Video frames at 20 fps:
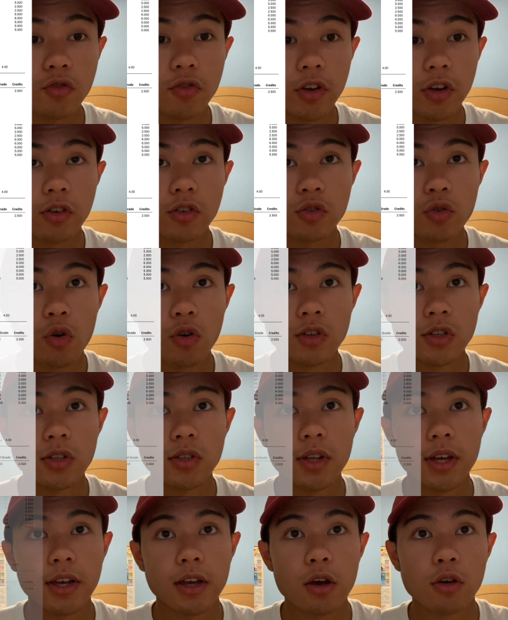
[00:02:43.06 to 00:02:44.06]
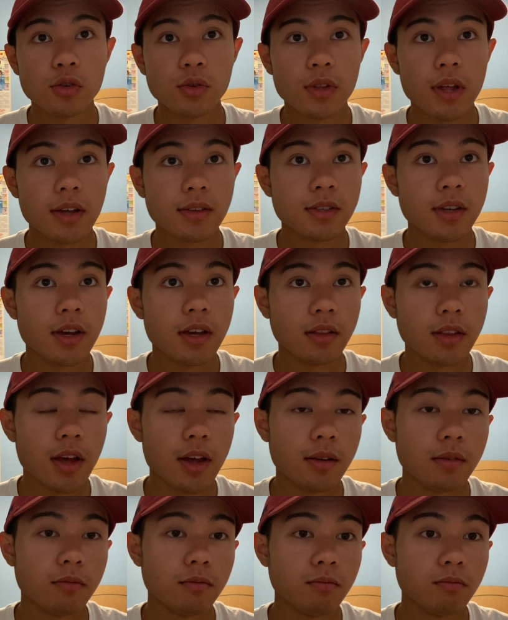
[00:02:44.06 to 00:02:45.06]
rigorous courses, it goes without saying
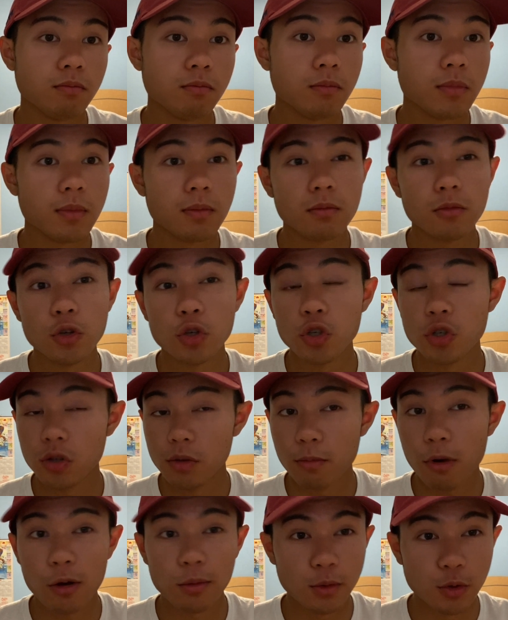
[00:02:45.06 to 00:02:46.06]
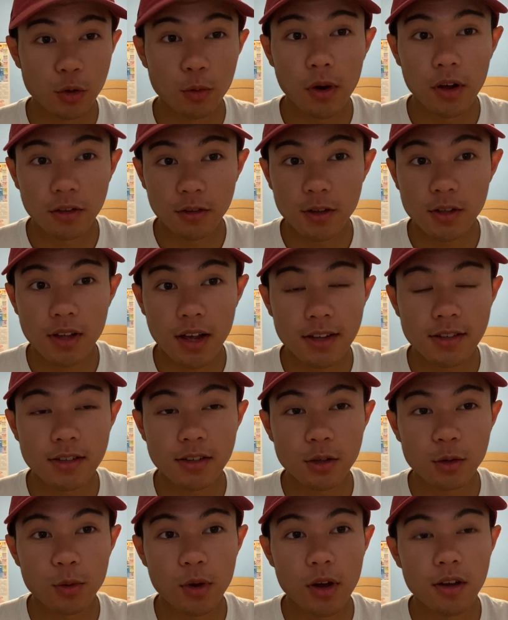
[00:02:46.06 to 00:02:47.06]
that you should probably do well in these
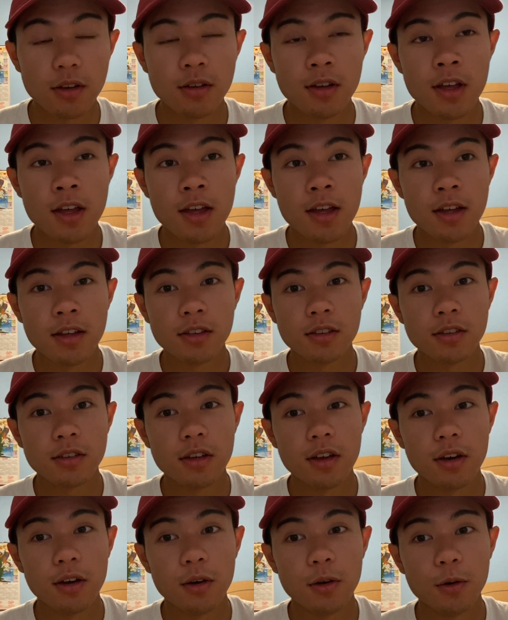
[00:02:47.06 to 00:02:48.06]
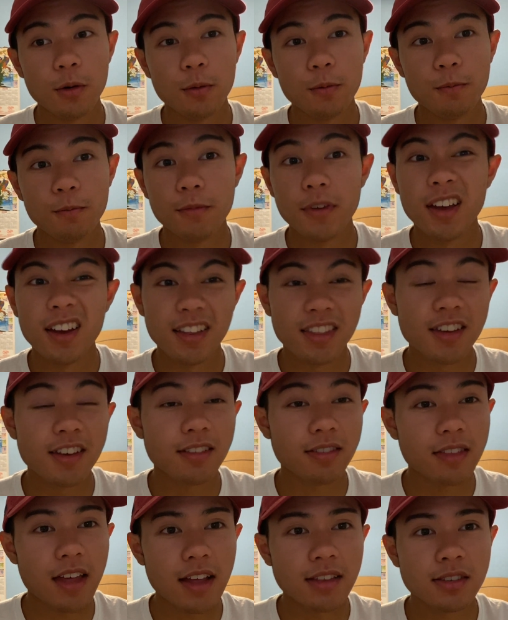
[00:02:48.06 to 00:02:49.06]
classes as well. So yeah, I
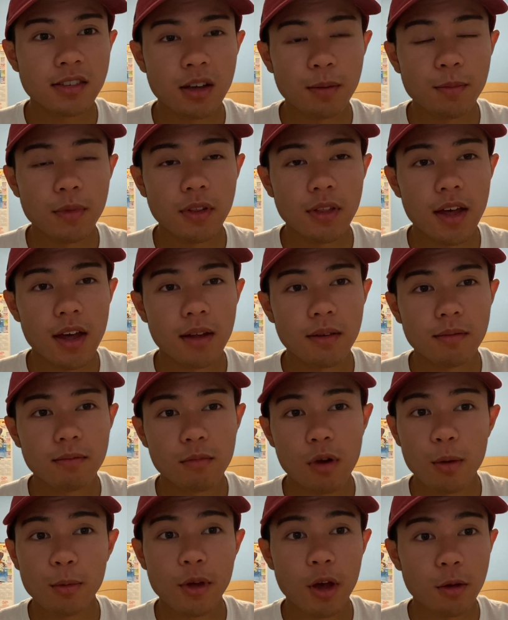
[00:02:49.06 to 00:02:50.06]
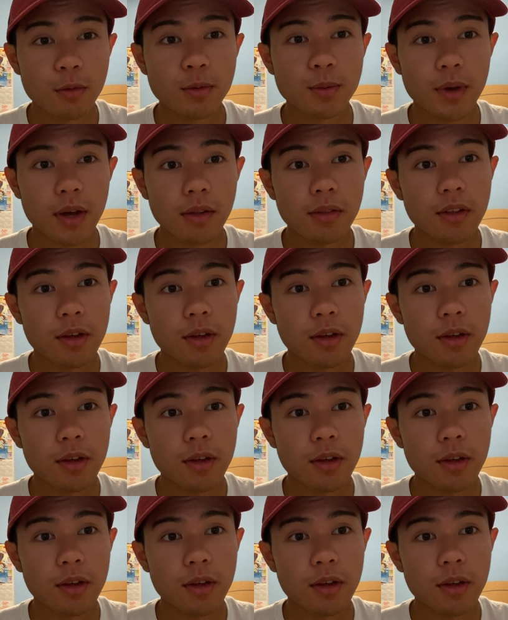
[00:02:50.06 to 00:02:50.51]
think that's something that probably helps me out in the